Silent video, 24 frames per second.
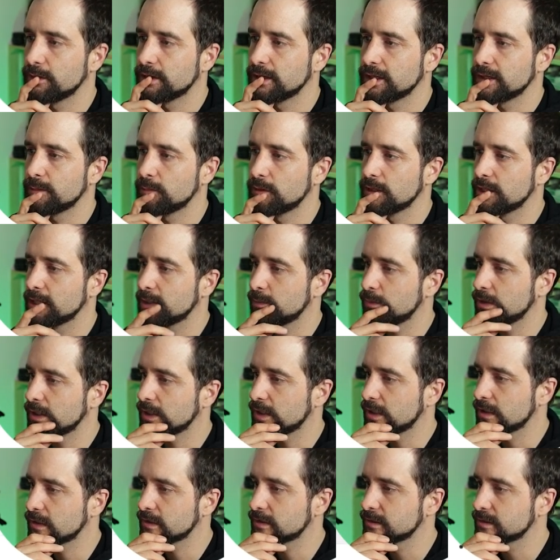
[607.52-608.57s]
blah, blah,
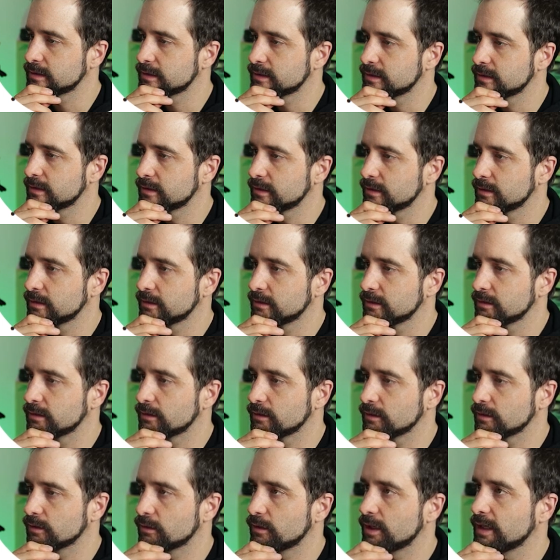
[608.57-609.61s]
blah.
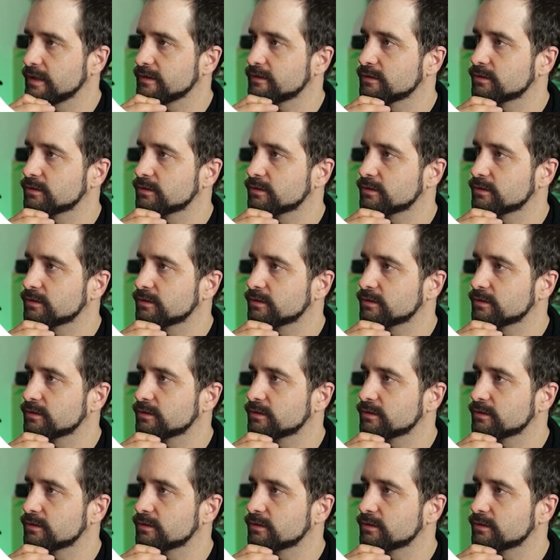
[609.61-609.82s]
Alright,